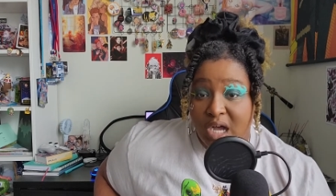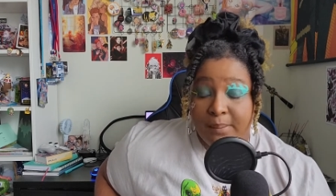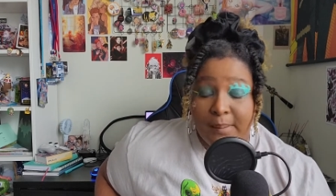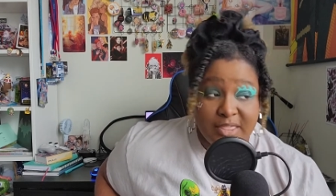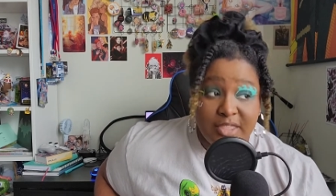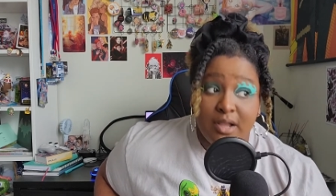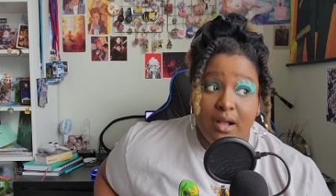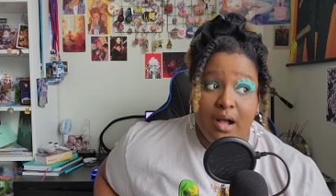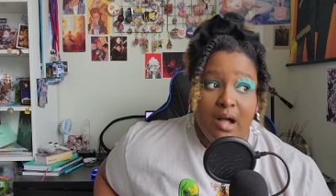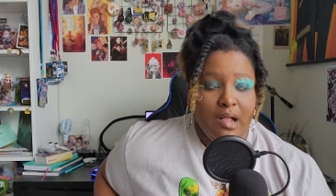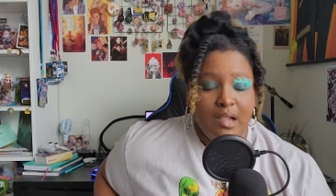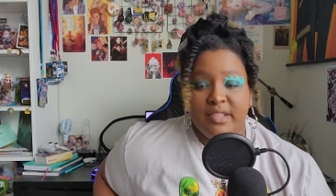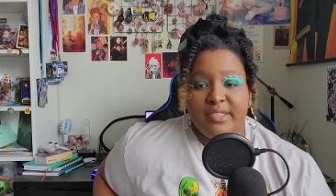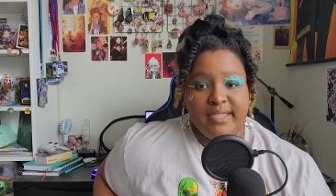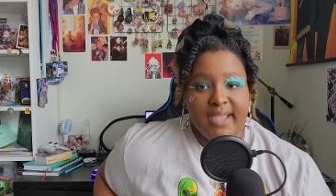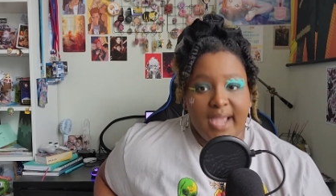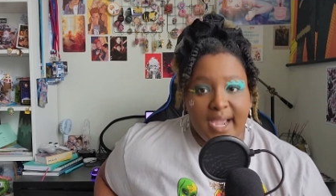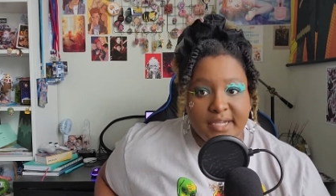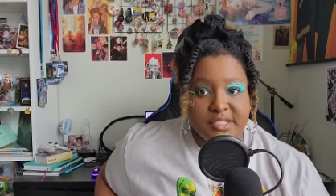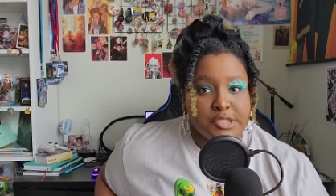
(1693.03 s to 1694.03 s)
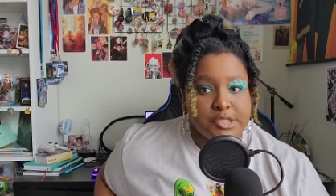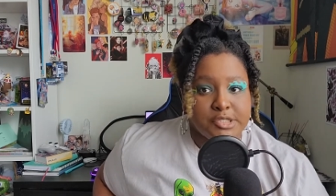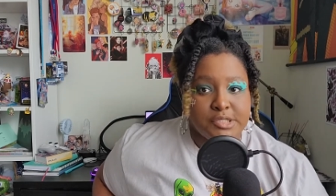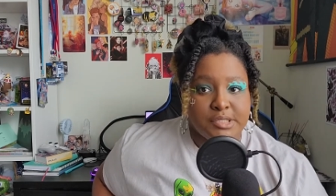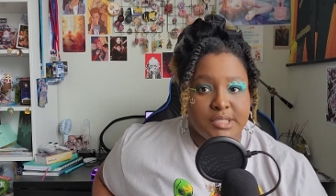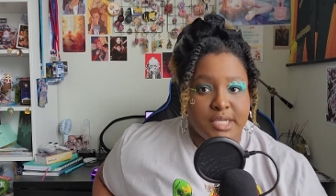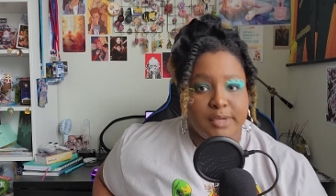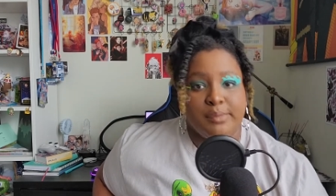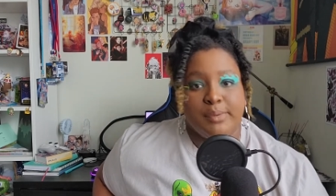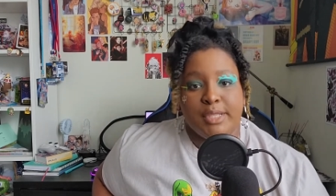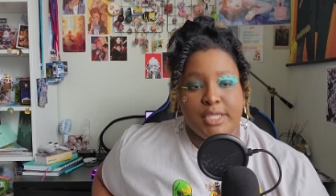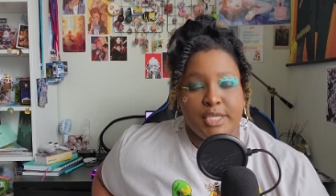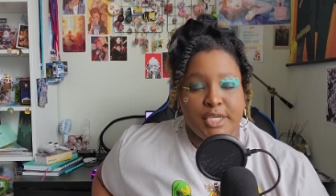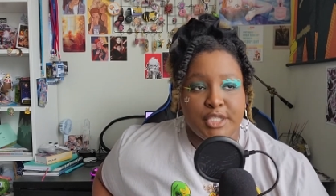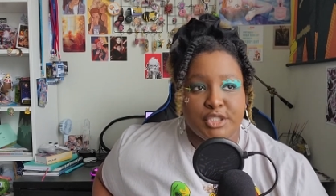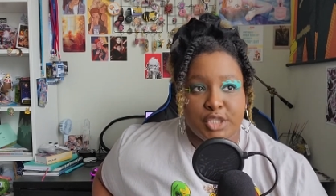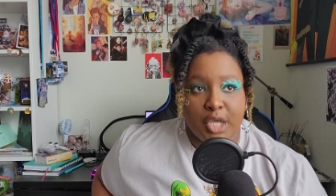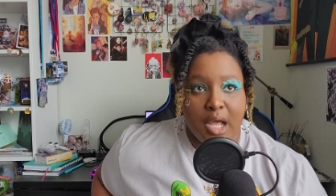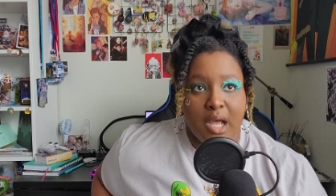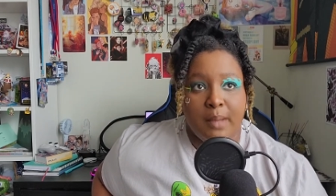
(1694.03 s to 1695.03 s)
I think all of the actors did a really good
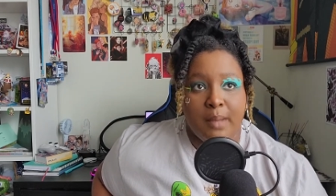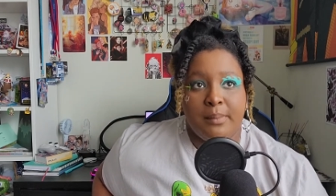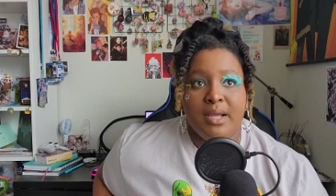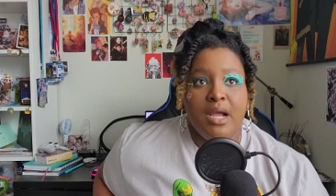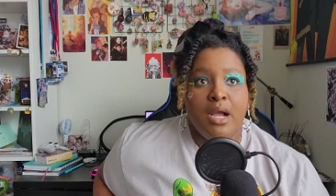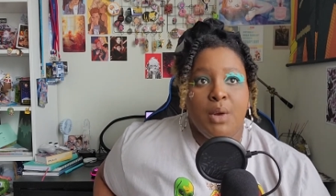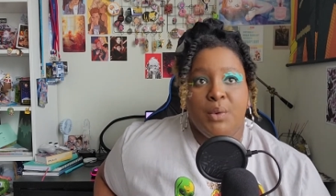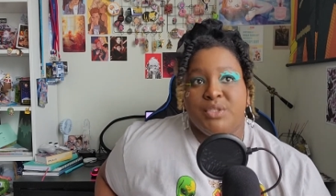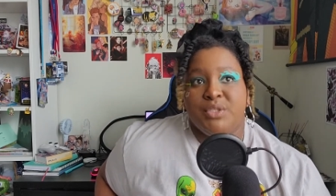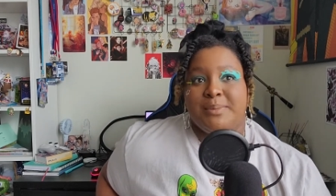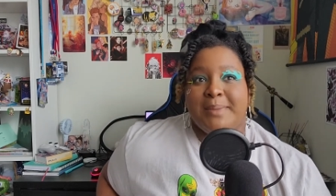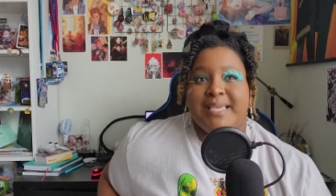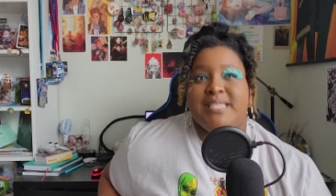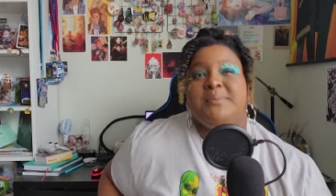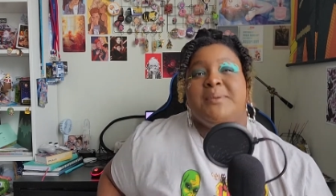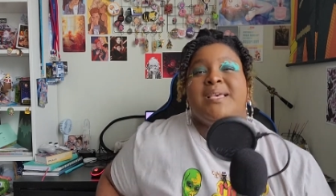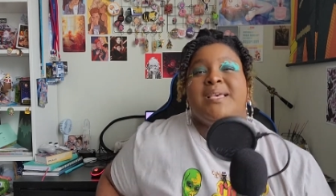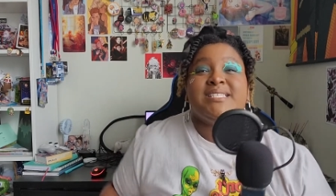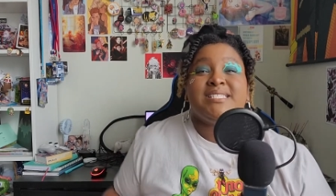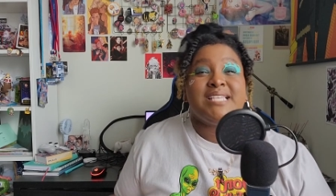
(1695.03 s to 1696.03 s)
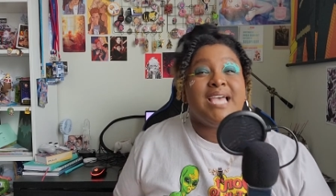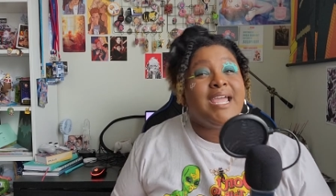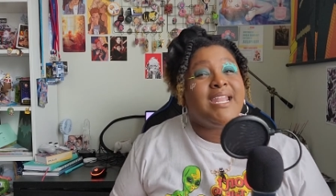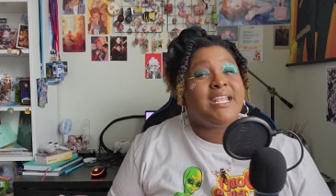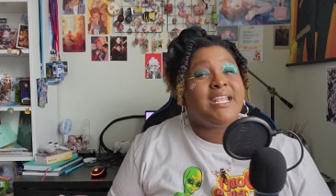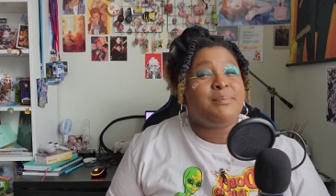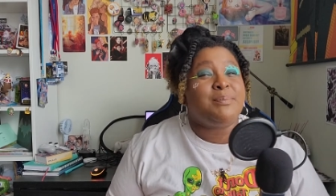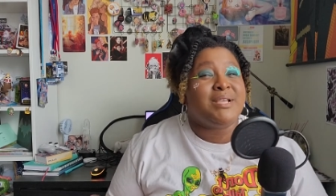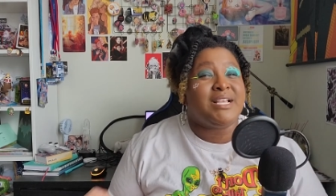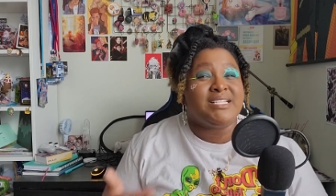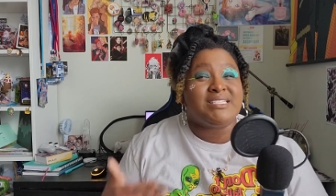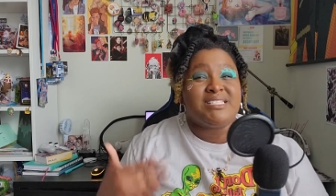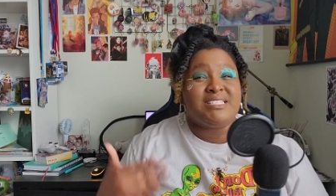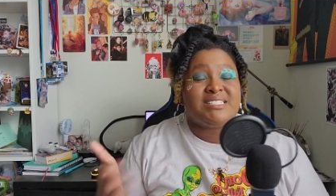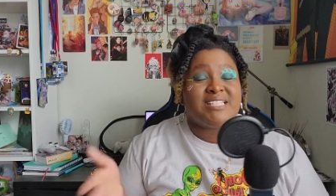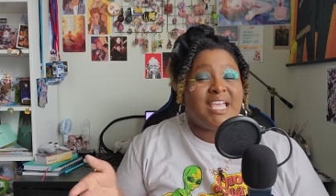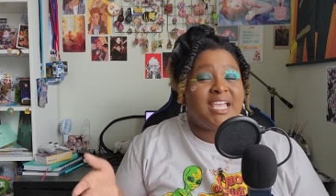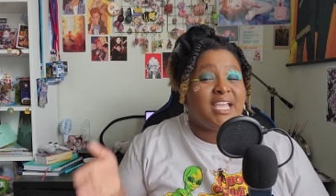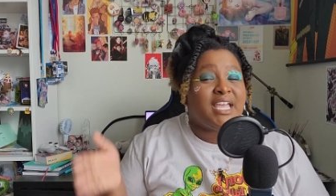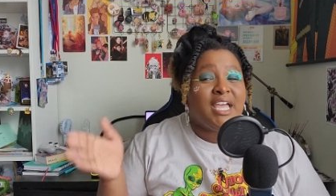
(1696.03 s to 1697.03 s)
job, which makes me excited, because it's
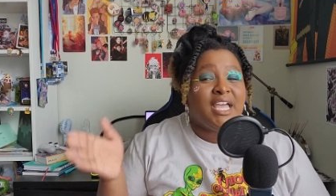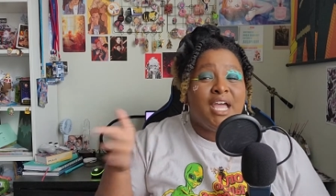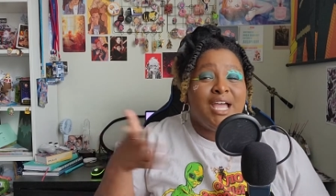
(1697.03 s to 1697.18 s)
like,